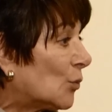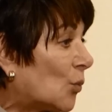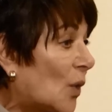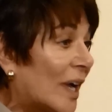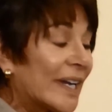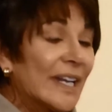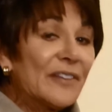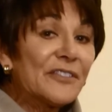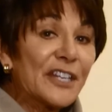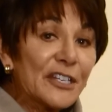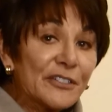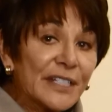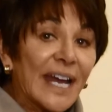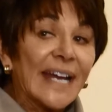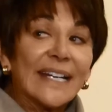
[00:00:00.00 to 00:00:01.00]
what the
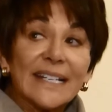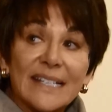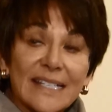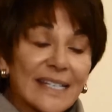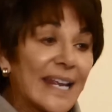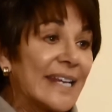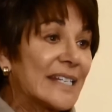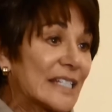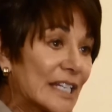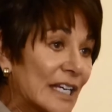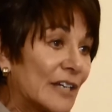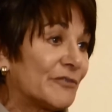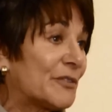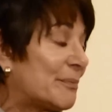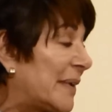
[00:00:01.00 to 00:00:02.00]
United States
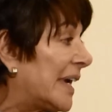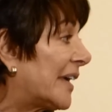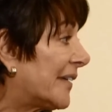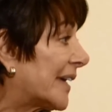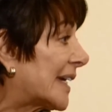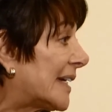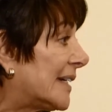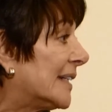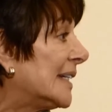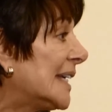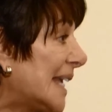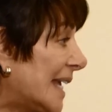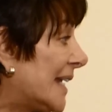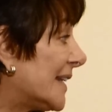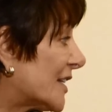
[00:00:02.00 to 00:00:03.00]
of America
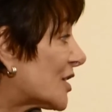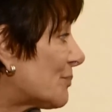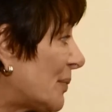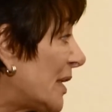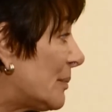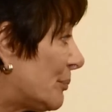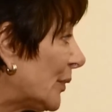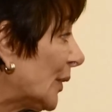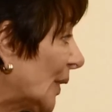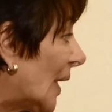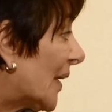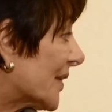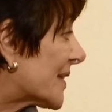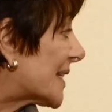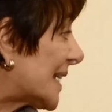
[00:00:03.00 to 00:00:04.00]
and its people
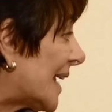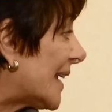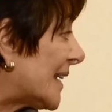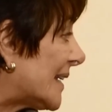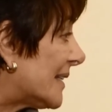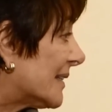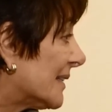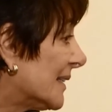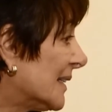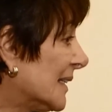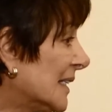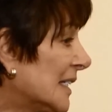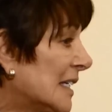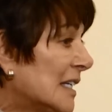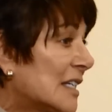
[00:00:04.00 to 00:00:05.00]
are saying.
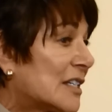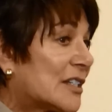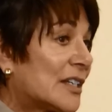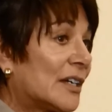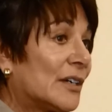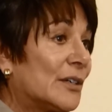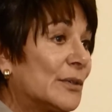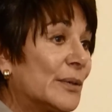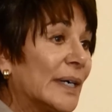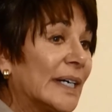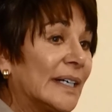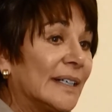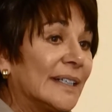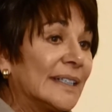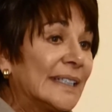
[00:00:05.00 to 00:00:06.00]
So
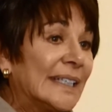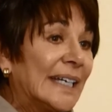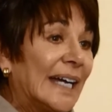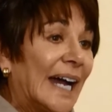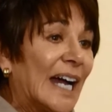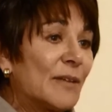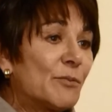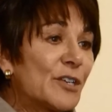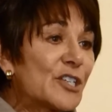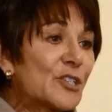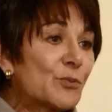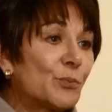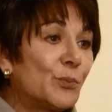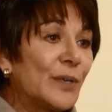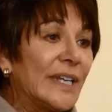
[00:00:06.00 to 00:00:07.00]
I
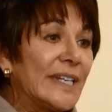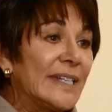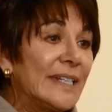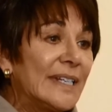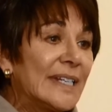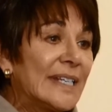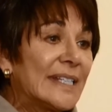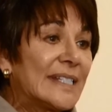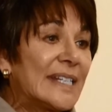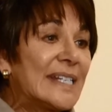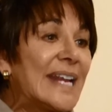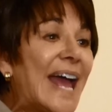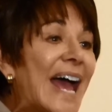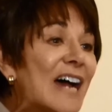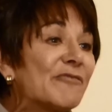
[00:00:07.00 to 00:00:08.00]
wish we didn't
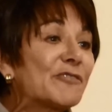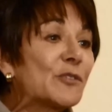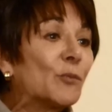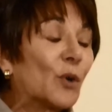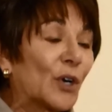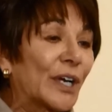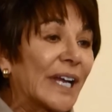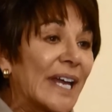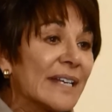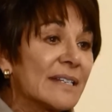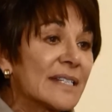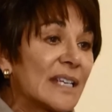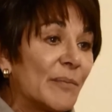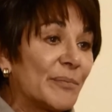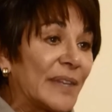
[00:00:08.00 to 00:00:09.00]
have to work on
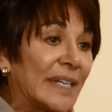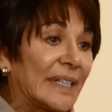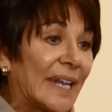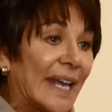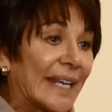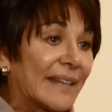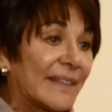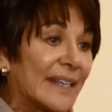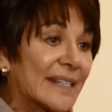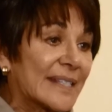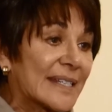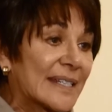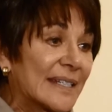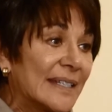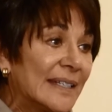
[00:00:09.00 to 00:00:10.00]
something like
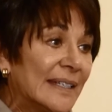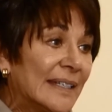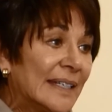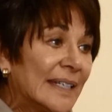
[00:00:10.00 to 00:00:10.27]
this.